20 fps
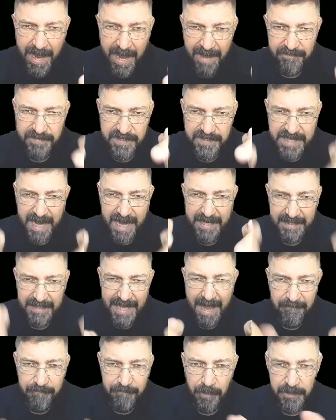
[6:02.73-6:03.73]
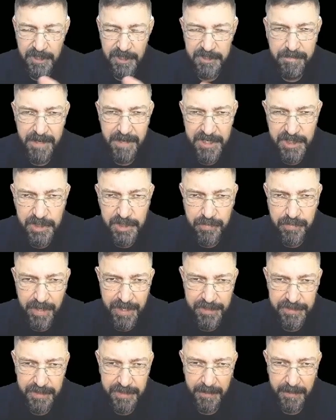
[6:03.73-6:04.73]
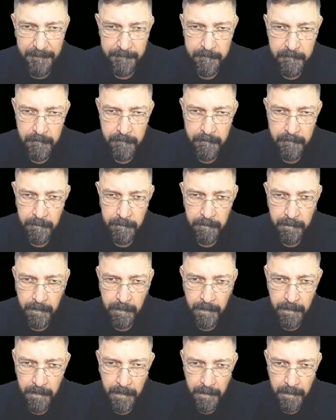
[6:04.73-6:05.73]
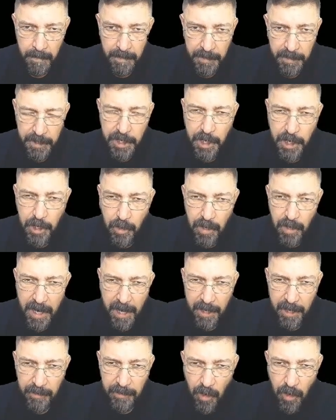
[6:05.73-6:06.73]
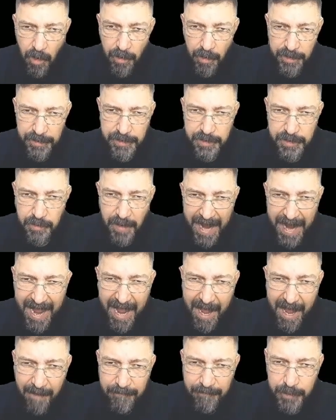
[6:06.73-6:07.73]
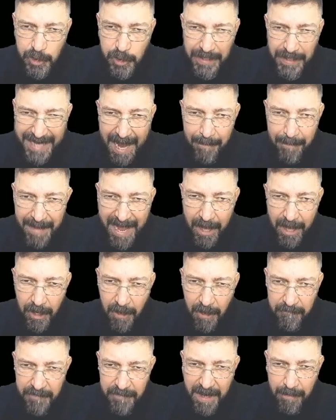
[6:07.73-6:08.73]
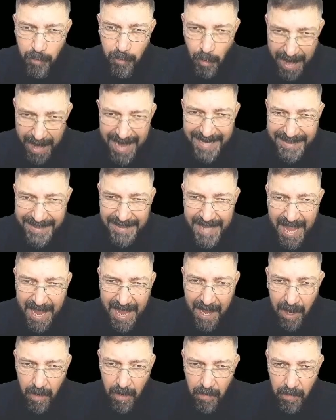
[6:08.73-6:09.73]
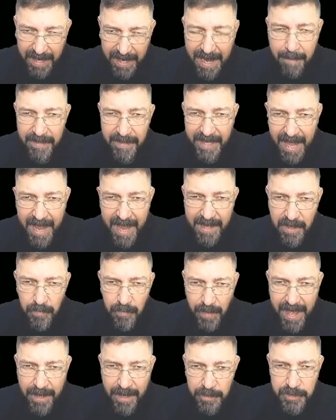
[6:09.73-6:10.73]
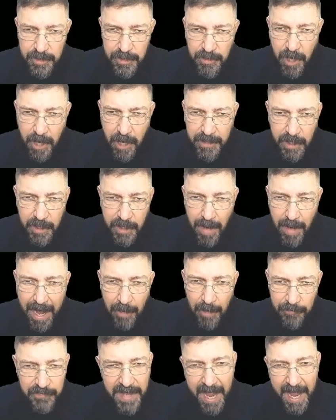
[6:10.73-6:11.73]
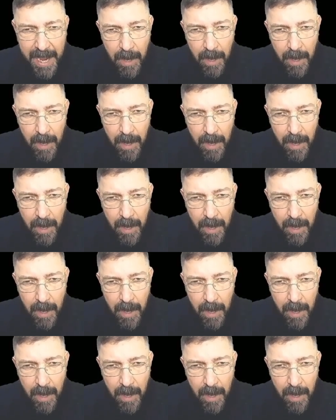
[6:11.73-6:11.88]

signed up for this ministration, you are going to have to come out of them right now, and I'm getting ready to knock you out now.